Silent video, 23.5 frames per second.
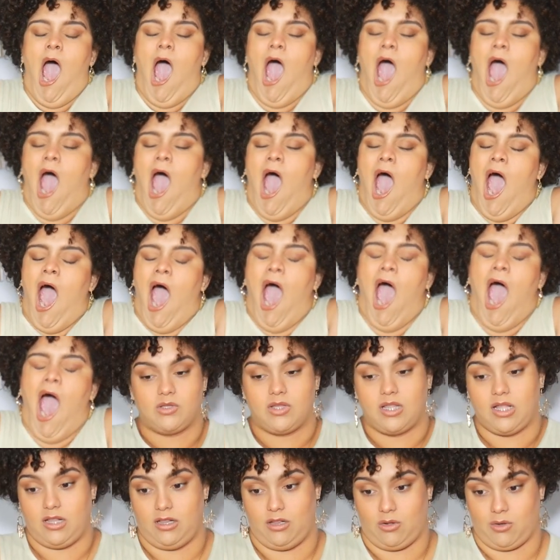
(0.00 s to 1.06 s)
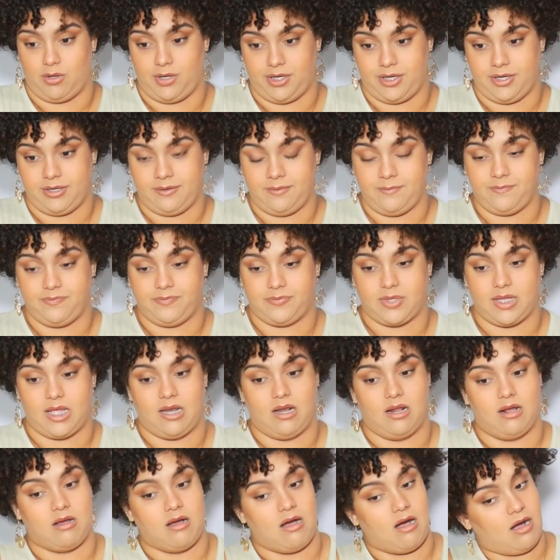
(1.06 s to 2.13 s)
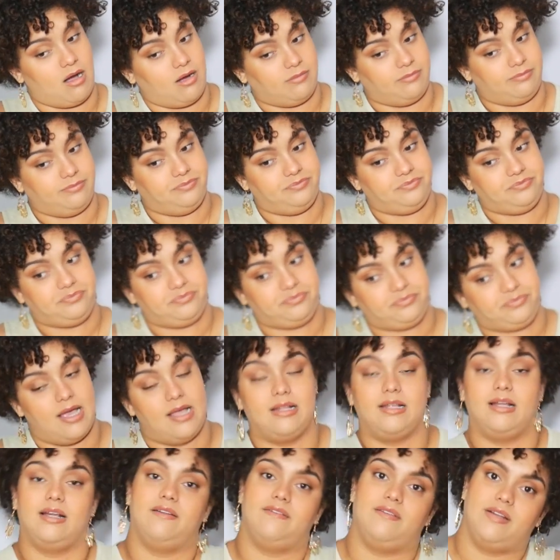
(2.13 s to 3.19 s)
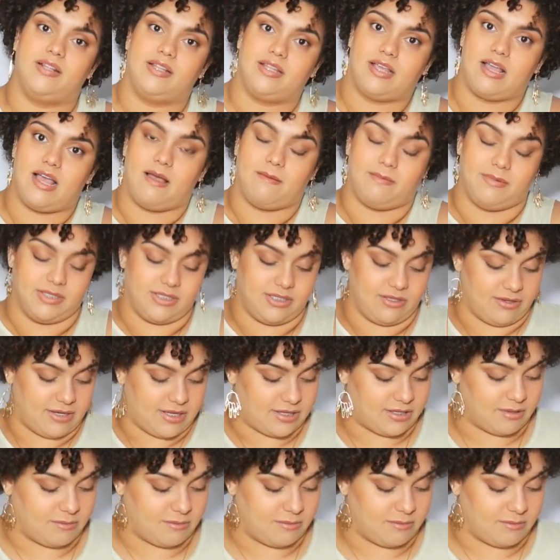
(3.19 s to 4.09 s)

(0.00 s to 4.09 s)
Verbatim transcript: a lawyer and a cop. And then if anything happens, he'll get